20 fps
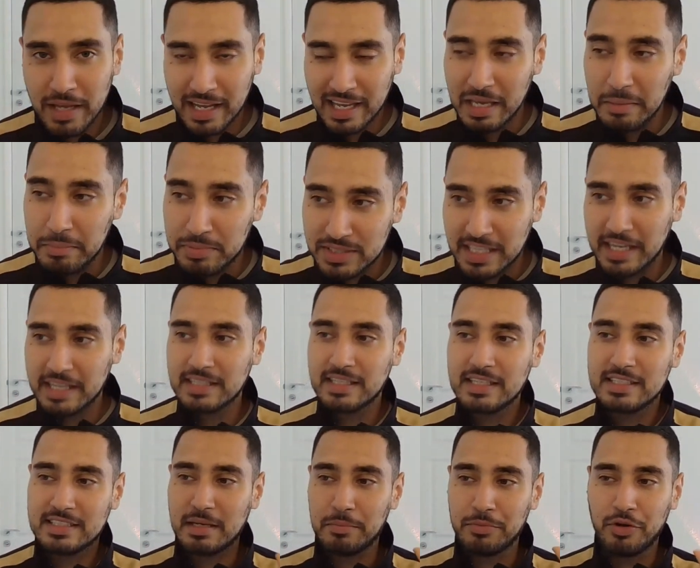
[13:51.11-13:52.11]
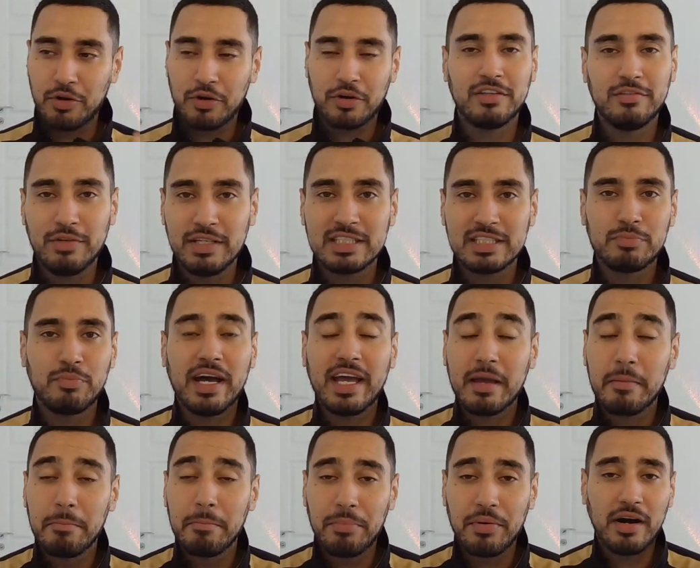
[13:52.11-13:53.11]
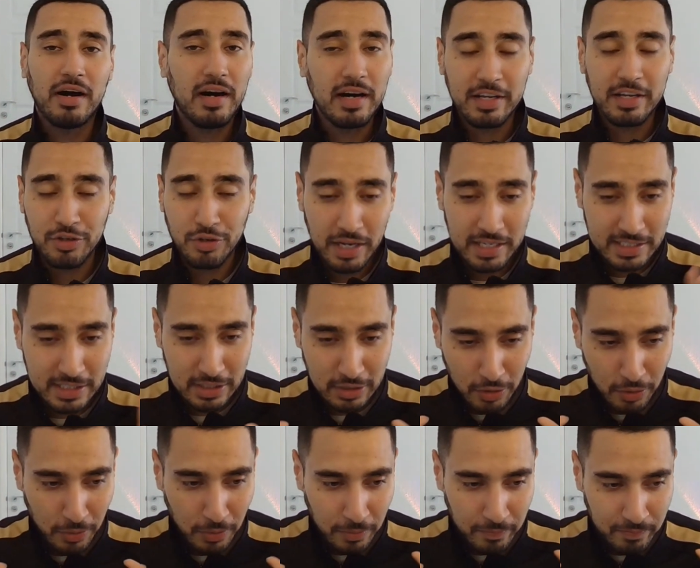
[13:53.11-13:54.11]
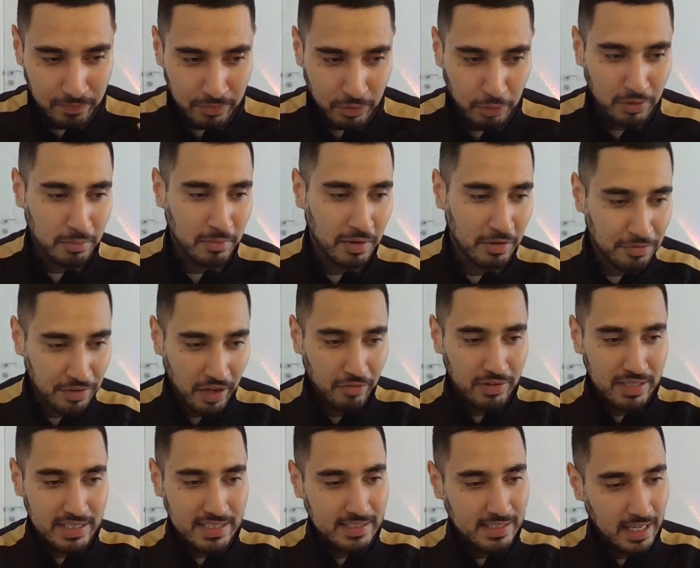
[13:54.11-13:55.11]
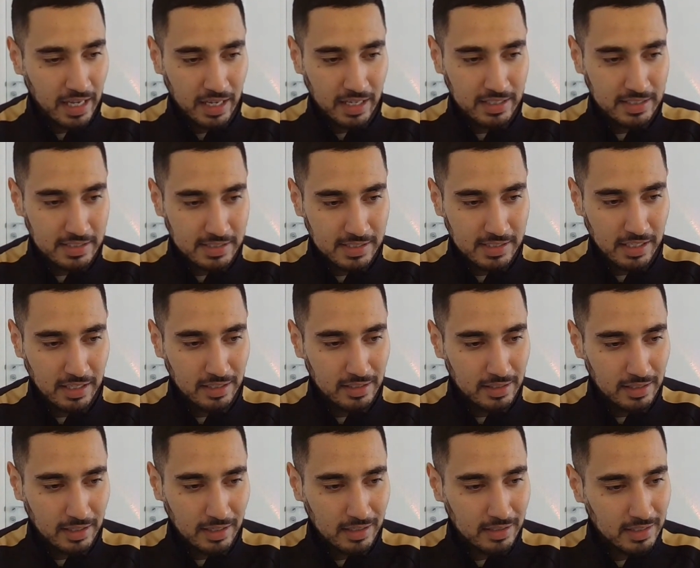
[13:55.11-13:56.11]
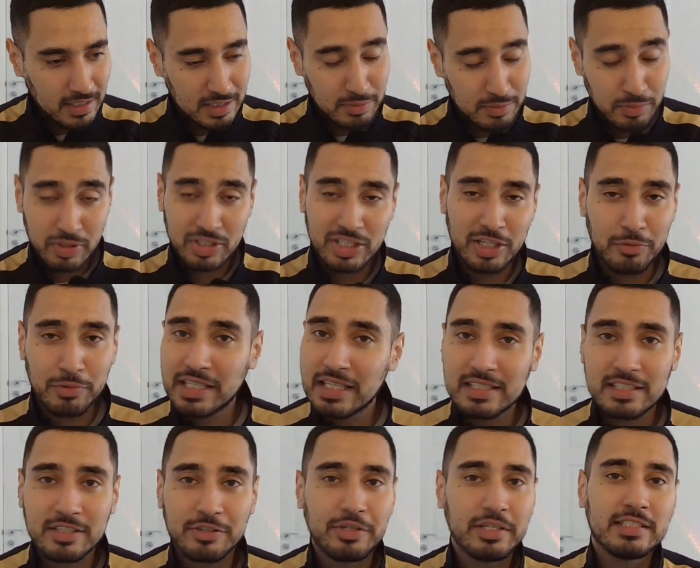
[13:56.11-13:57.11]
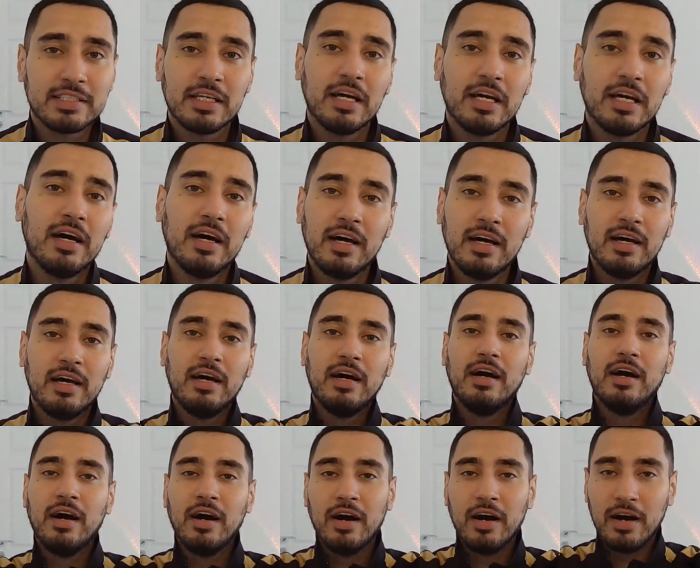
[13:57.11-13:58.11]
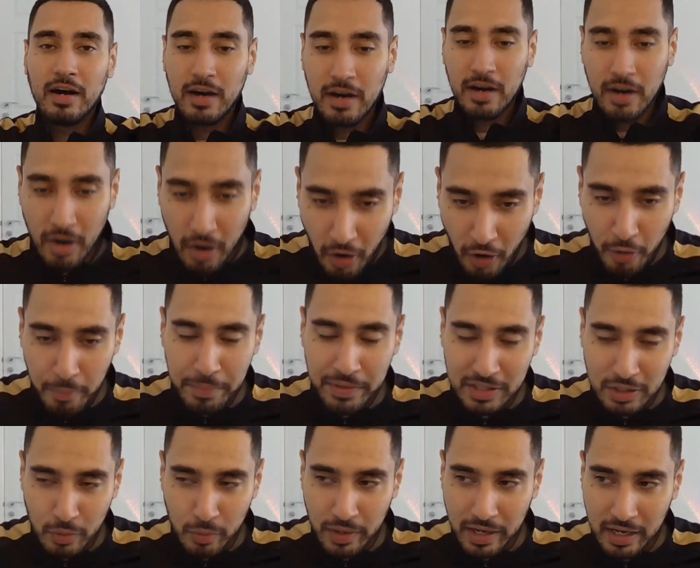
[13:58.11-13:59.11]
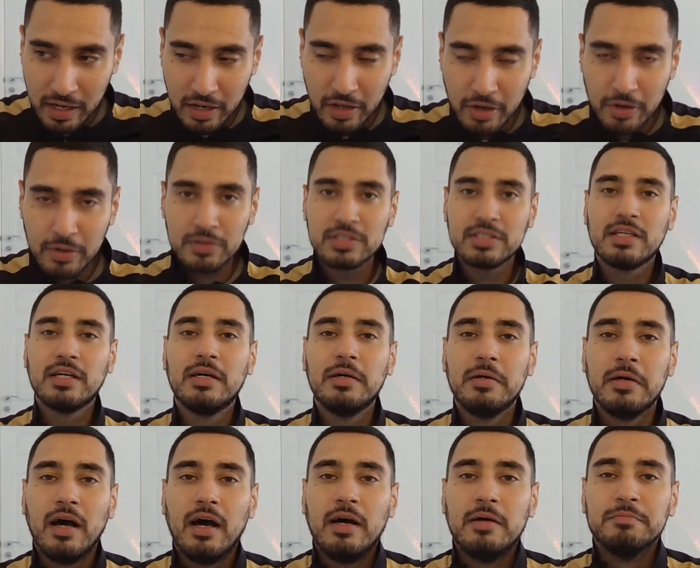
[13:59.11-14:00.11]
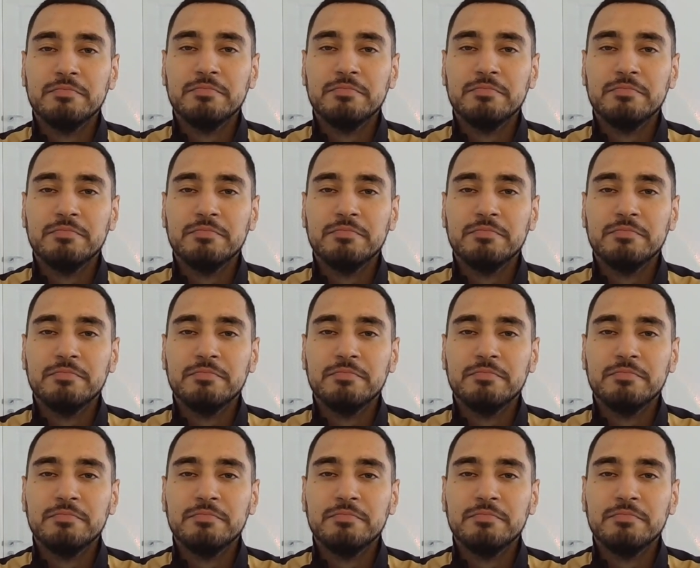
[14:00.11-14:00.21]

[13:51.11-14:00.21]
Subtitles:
I keep saying this, I'm not convinced by him, but you guys know one of my favorite sayings, especially with Inter, is open the window,